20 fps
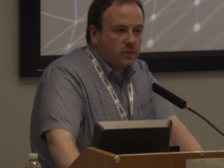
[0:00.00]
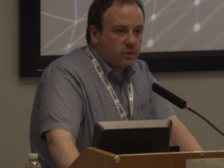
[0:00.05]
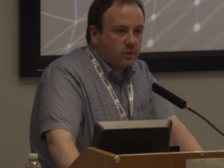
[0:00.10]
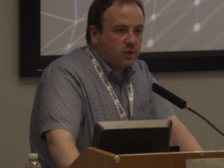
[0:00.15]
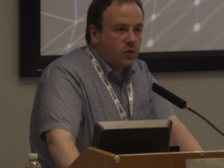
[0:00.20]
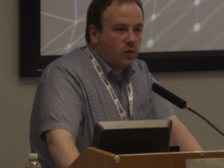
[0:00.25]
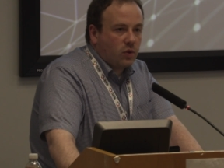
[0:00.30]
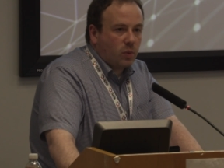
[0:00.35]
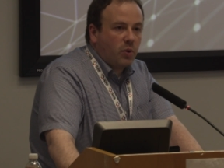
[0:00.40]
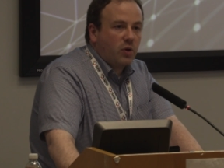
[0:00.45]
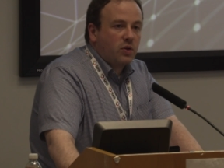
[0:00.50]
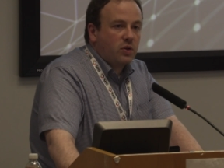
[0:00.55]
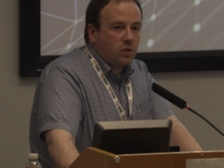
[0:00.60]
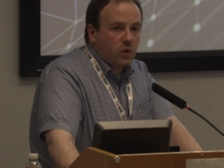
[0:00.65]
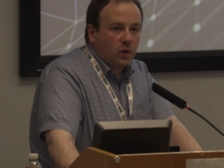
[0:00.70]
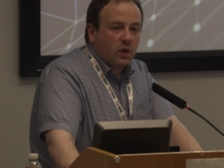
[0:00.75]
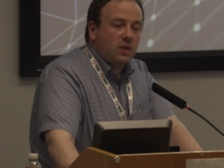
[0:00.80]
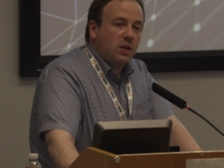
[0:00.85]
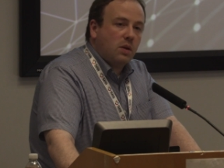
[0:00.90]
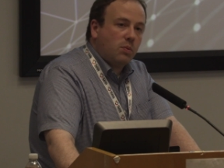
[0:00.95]
So the person
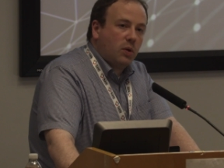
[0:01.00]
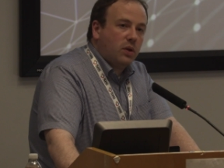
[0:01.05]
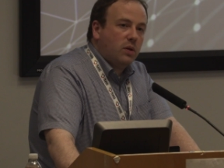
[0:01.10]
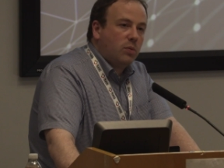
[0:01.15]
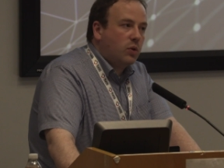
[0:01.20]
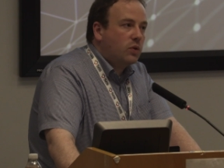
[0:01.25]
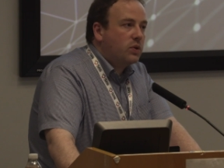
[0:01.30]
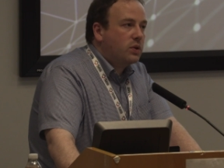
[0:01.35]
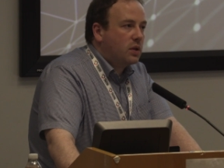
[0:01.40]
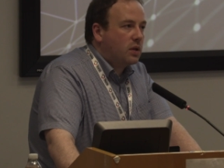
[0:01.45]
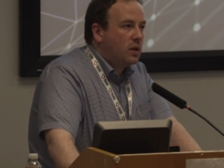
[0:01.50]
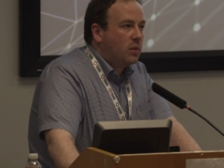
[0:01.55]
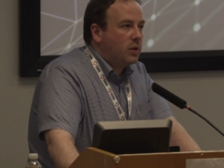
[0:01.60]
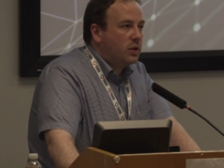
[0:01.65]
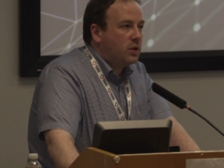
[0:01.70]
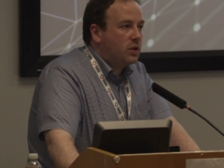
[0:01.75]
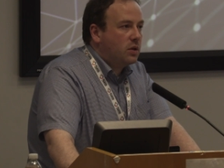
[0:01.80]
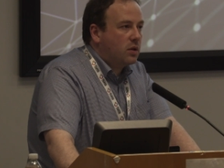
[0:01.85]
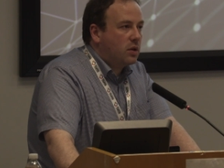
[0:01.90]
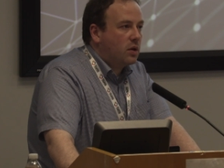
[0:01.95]
who gets hit by the bus that I
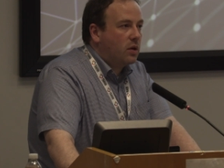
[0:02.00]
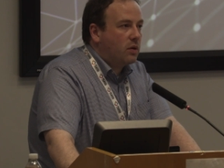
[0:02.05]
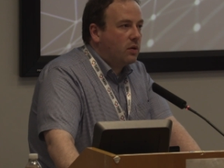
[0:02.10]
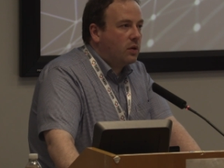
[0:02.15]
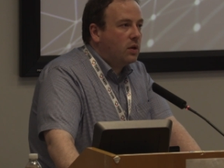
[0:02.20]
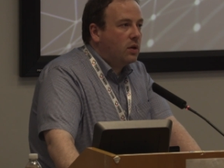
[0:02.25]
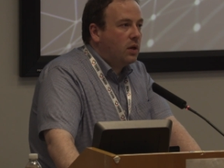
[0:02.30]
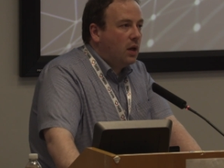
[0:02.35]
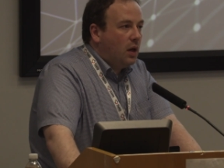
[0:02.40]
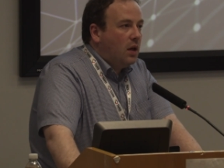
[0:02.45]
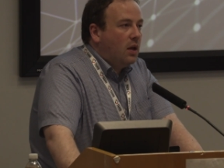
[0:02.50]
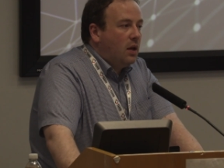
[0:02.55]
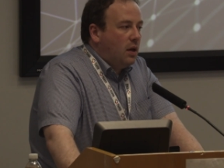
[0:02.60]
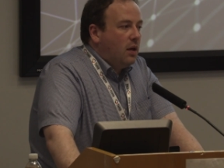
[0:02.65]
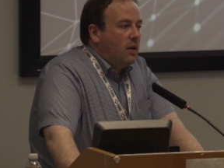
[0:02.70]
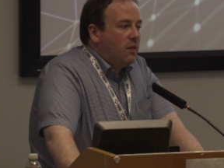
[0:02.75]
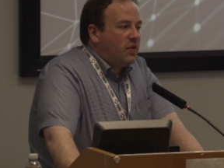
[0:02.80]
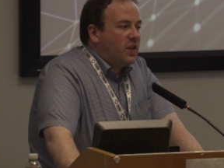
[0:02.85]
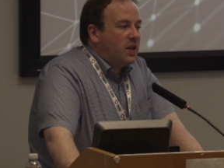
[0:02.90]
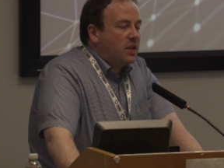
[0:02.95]
mentioned earlier on,
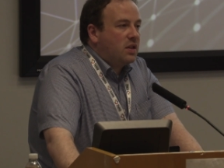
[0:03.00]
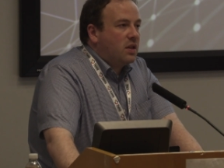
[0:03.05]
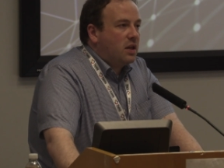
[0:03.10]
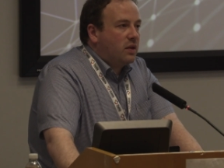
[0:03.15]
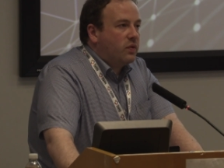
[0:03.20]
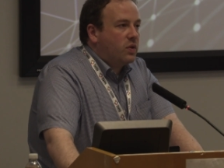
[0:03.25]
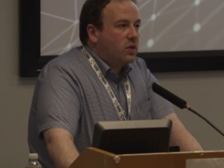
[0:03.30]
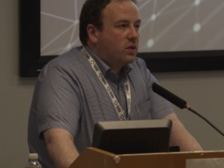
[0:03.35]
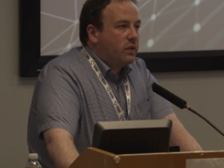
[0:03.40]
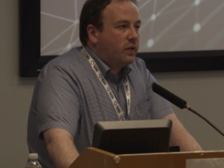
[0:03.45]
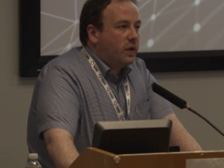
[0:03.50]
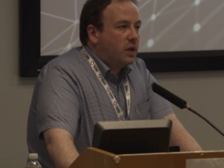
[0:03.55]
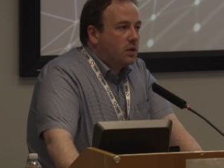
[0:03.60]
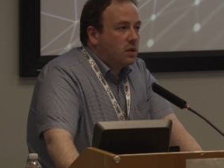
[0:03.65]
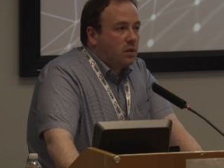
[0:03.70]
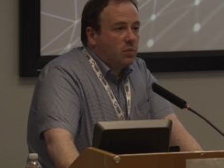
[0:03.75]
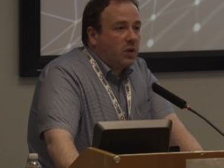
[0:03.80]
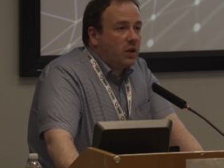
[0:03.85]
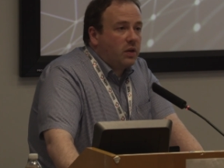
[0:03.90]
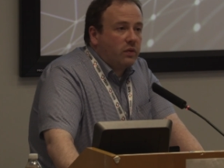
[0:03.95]
that's an adverse
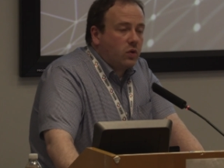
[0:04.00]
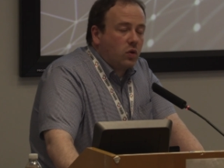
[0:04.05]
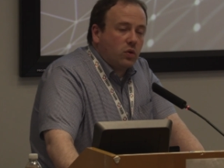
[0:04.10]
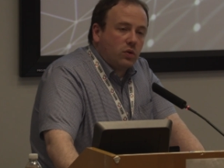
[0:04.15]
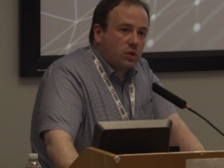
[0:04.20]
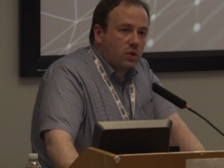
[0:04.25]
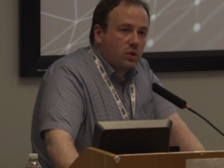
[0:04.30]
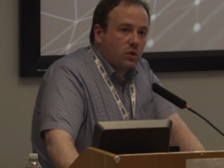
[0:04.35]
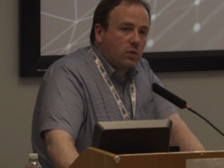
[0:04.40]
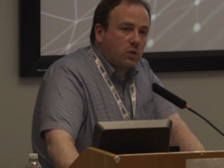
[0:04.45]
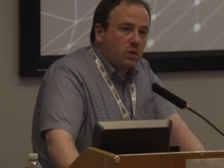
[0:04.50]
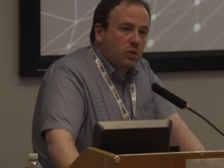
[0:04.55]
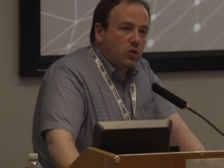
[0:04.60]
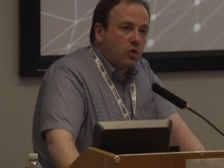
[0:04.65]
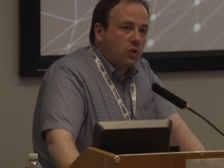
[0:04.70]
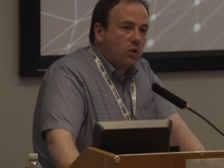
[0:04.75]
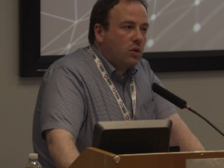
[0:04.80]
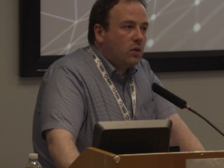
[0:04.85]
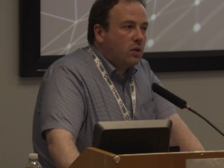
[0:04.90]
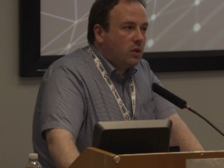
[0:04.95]
event. It might have nothing to do with the
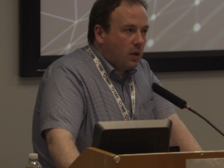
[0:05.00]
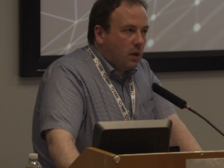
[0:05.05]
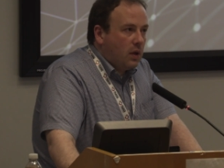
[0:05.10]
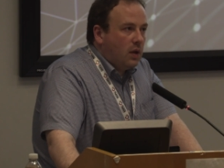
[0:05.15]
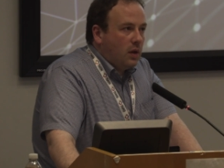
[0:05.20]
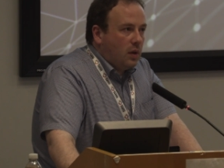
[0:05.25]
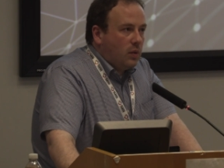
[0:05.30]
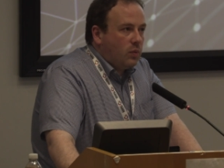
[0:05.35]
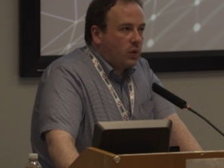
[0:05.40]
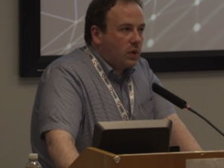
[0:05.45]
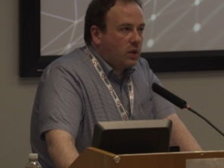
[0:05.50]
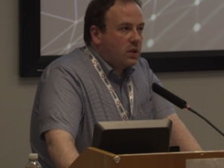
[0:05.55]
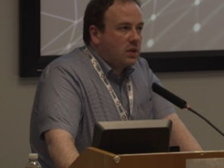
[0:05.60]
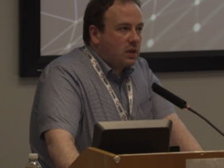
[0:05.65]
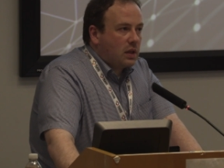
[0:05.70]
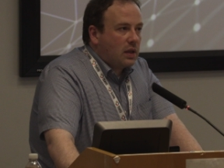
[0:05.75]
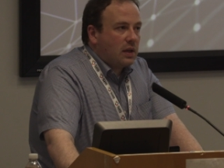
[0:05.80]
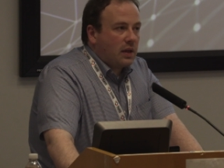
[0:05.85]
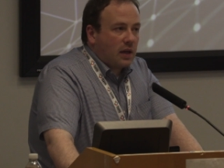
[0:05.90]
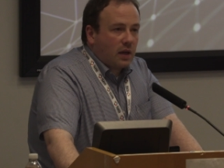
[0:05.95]
drug, but it's
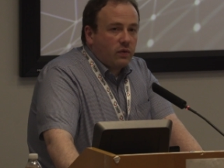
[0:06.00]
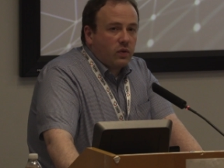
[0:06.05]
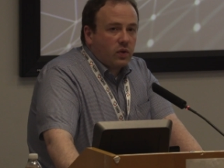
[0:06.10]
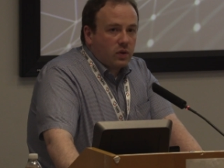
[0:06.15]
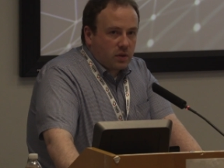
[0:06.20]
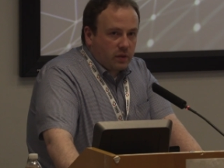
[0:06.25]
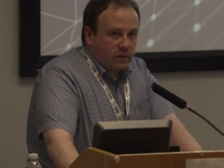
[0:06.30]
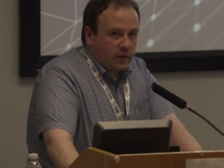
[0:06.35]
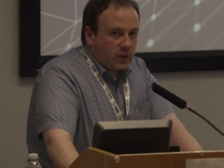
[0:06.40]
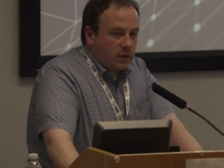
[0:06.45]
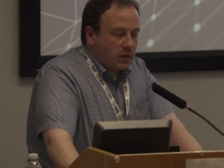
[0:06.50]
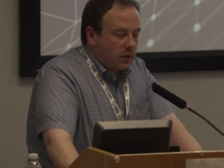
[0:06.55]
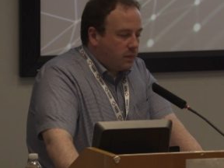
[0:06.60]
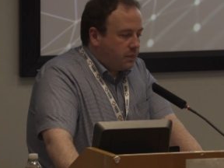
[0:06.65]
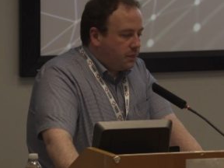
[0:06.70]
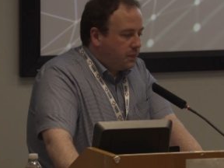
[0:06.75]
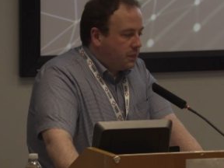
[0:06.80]
still an adverse event,